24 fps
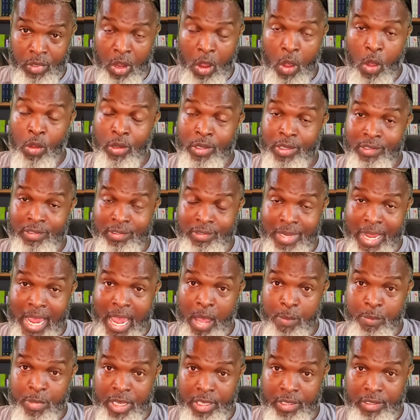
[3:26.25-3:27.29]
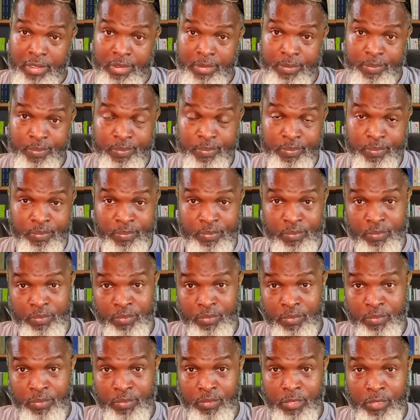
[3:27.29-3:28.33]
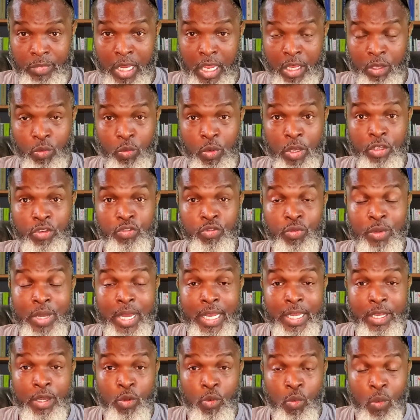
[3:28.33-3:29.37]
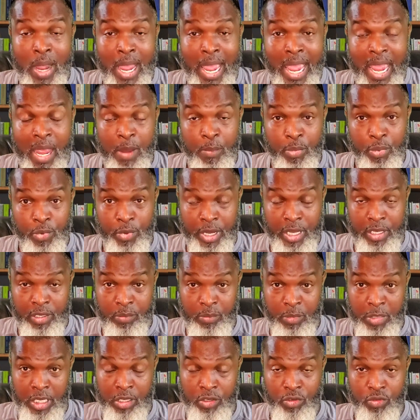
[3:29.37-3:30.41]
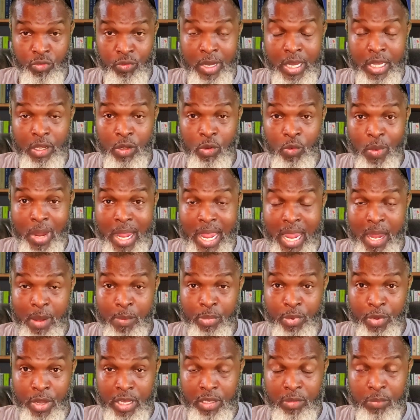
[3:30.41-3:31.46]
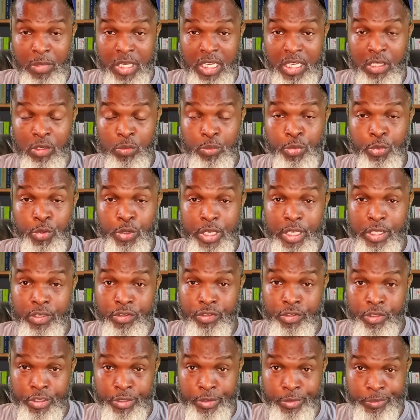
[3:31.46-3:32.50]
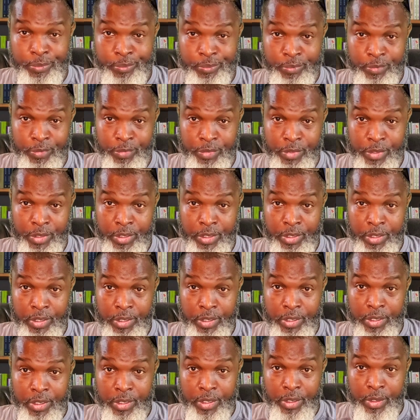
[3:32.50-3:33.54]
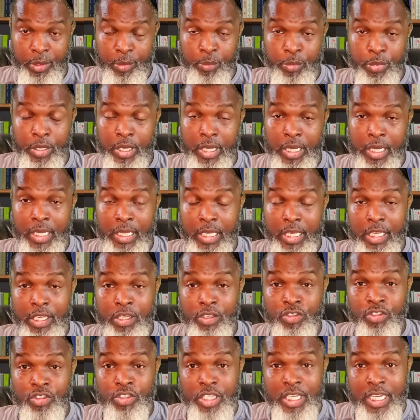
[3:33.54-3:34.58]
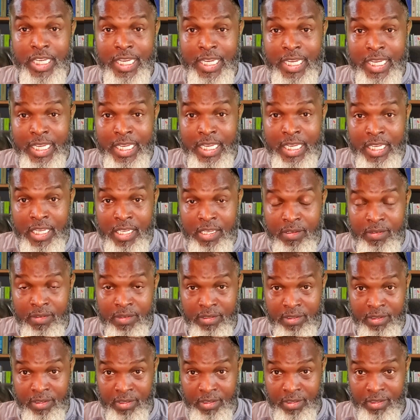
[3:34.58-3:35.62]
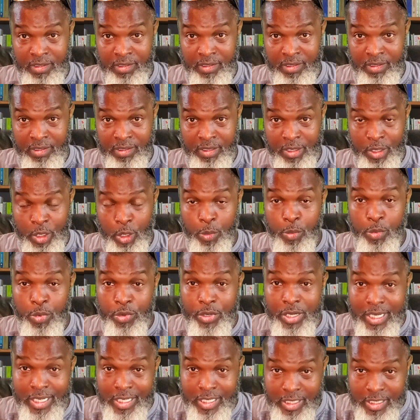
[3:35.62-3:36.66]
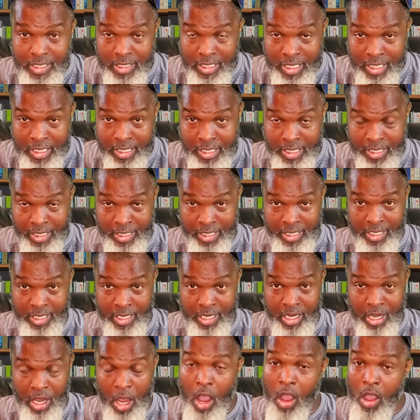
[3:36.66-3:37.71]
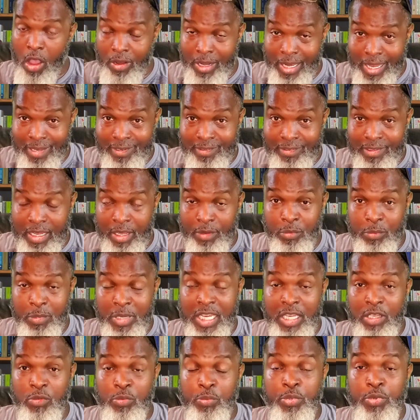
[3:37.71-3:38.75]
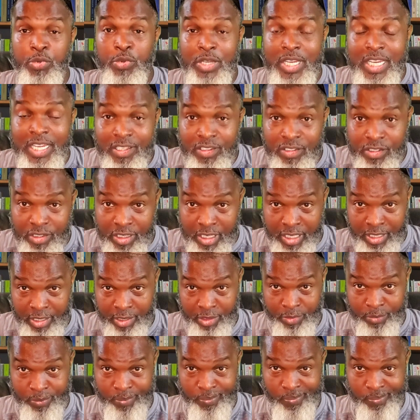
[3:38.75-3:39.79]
on the Sabbath. That's what treading the wine press means. Treading the wine press means preaching. Bringing in sheaves. Preaching. All that stuff means preaching.